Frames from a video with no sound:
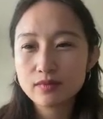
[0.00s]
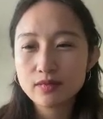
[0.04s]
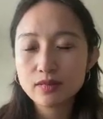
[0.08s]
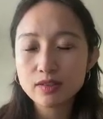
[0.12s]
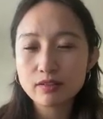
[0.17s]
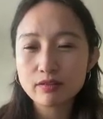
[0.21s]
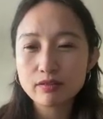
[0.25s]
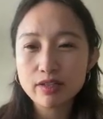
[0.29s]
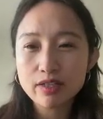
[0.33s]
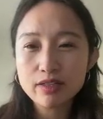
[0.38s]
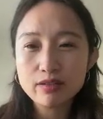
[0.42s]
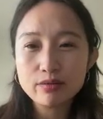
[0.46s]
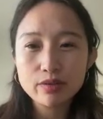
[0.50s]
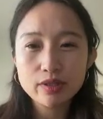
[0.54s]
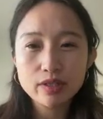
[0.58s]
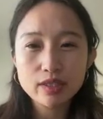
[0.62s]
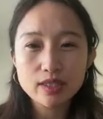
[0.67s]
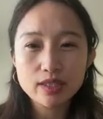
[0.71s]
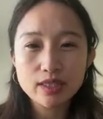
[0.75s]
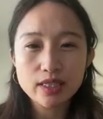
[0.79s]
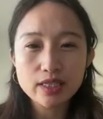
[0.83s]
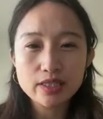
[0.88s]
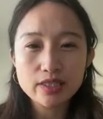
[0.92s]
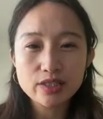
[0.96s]
All right, we're gonna
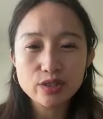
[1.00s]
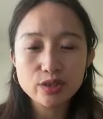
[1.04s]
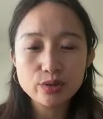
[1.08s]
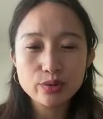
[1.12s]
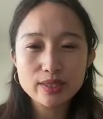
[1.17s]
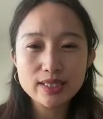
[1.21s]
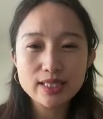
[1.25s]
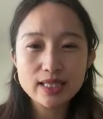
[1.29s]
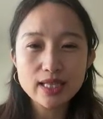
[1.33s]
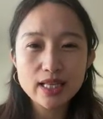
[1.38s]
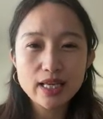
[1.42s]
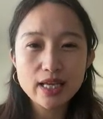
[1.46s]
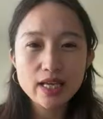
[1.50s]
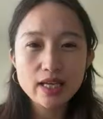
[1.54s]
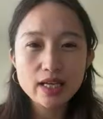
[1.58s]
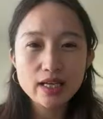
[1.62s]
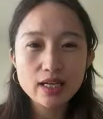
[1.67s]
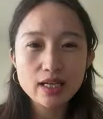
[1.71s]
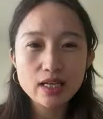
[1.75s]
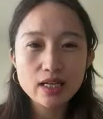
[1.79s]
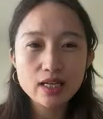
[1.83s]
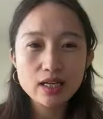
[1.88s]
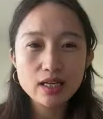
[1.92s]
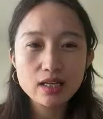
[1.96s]
let it do its
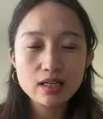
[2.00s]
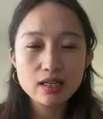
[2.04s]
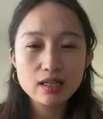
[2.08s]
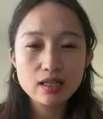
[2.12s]
thing.